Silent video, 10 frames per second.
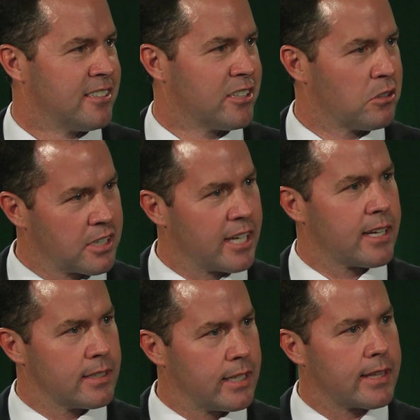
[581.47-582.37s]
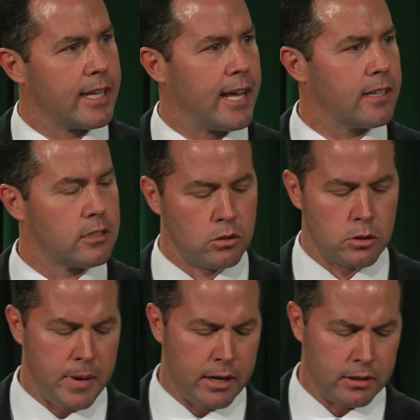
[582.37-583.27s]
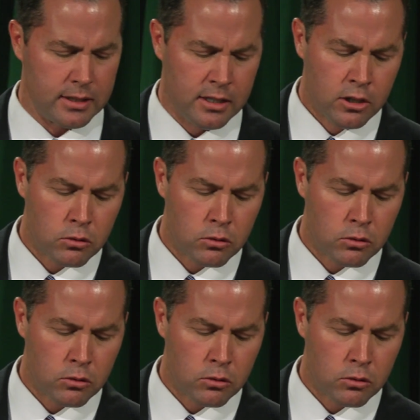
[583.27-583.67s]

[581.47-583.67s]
You know, and kind of take that attitude about it.